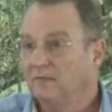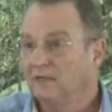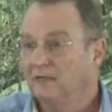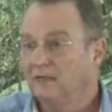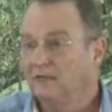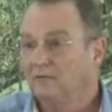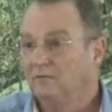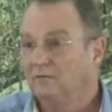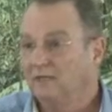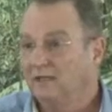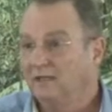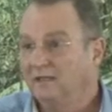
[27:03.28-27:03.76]

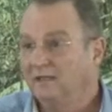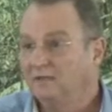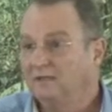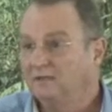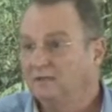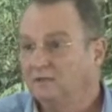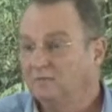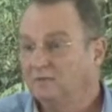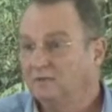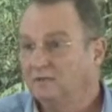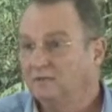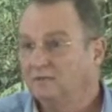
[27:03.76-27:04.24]
our
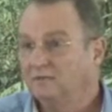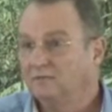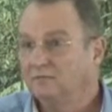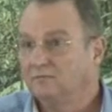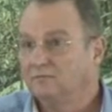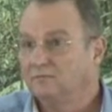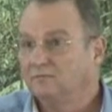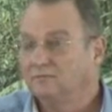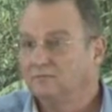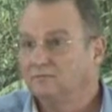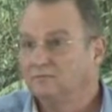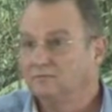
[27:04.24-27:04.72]
idea was
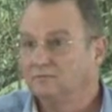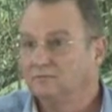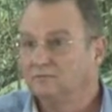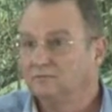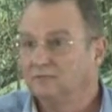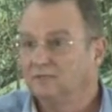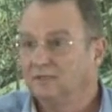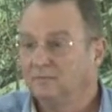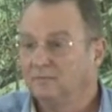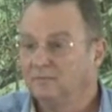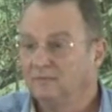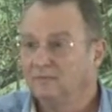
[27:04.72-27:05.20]
to, to
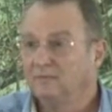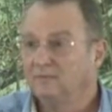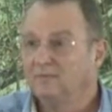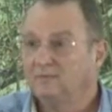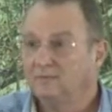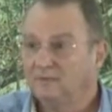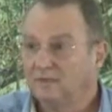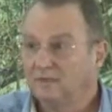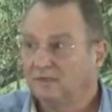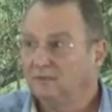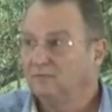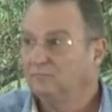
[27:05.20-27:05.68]

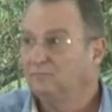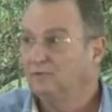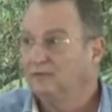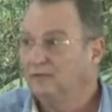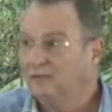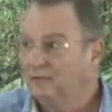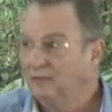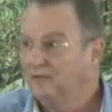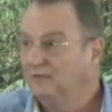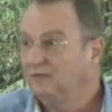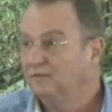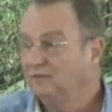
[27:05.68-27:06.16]
demonstrate
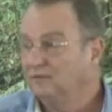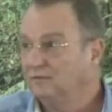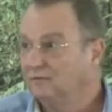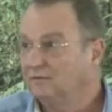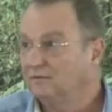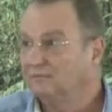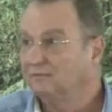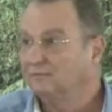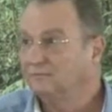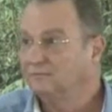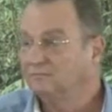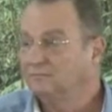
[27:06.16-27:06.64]
ways
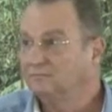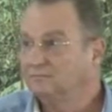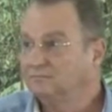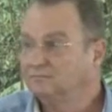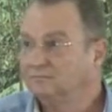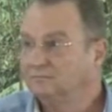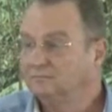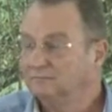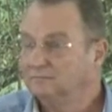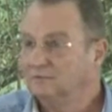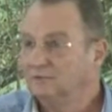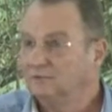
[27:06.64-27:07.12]
of,
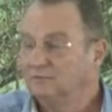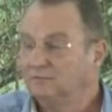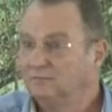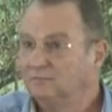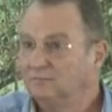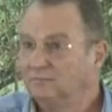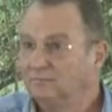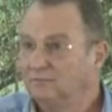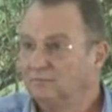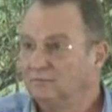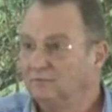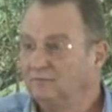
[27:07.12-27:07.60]
of
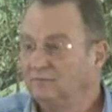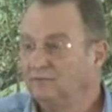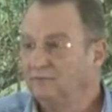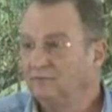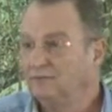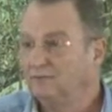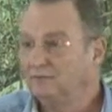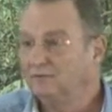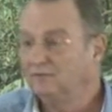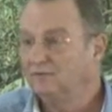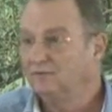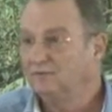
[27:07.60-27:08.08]
improving the
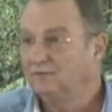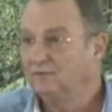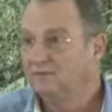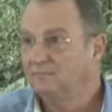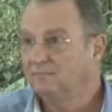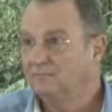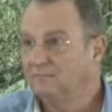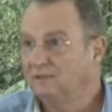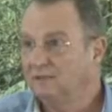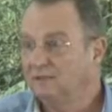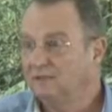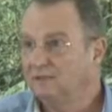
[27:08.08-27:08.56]

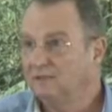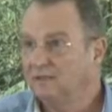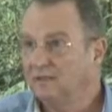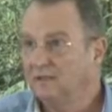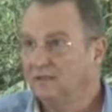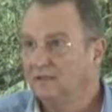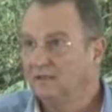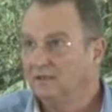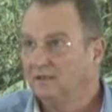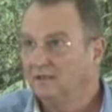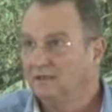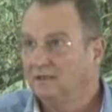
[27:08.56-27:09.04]
system that
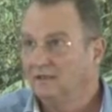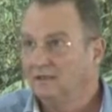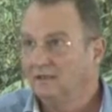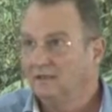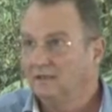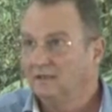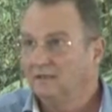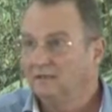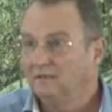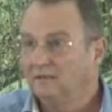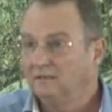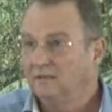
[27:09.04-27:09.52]

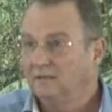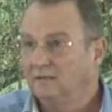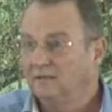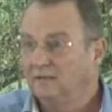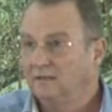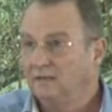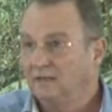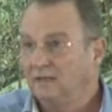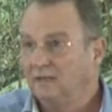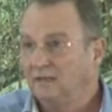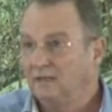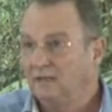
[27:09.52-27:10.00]

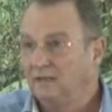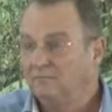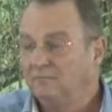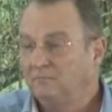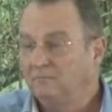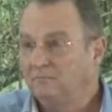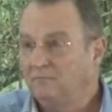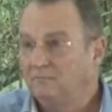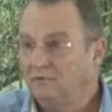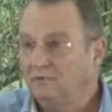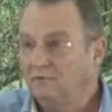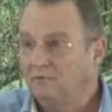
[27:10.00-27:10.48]
that are
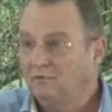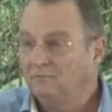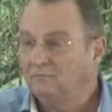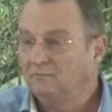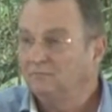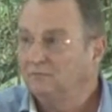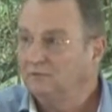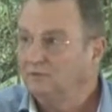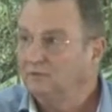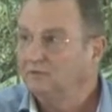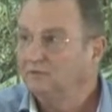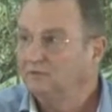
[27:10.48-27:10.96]
more
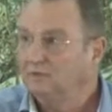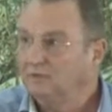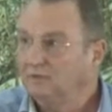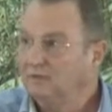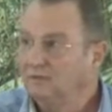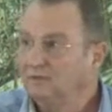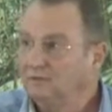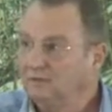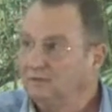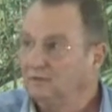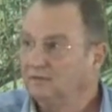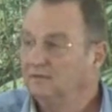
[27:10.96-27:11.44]
rooted
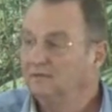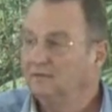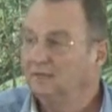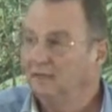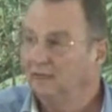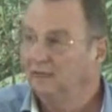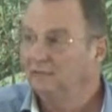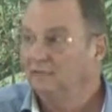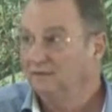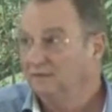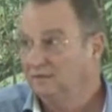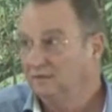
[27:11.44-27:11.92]
in
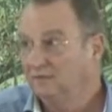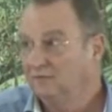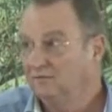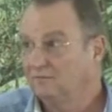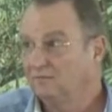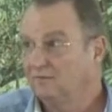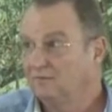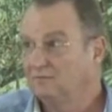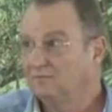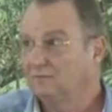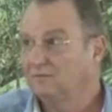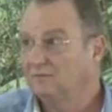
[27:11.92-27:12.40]
evidence
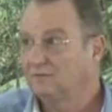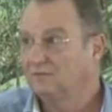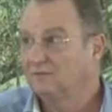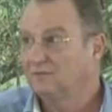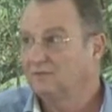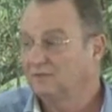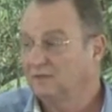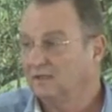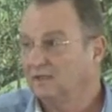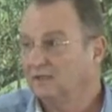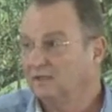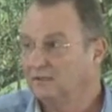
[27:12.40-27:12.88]
from
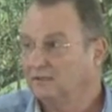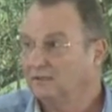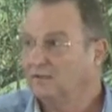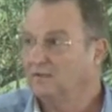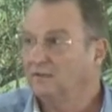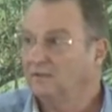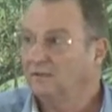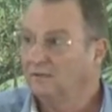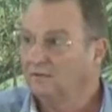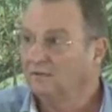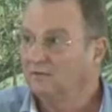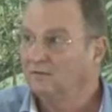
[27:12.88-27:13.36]
what's actually
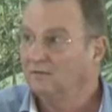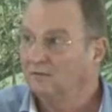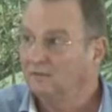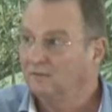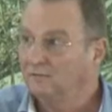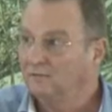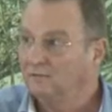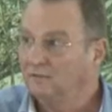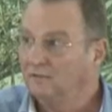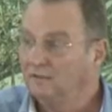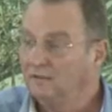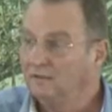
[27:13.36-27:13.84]
going on
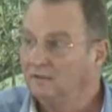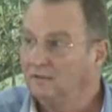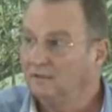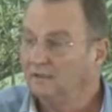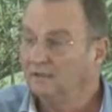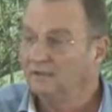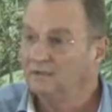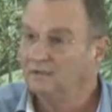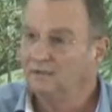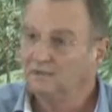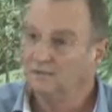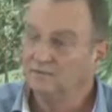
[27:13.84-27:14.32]
locally
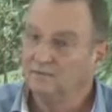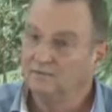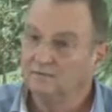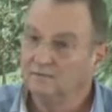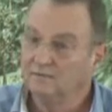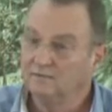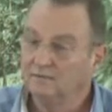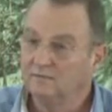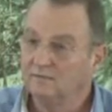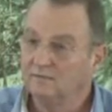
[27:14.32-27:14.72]
and then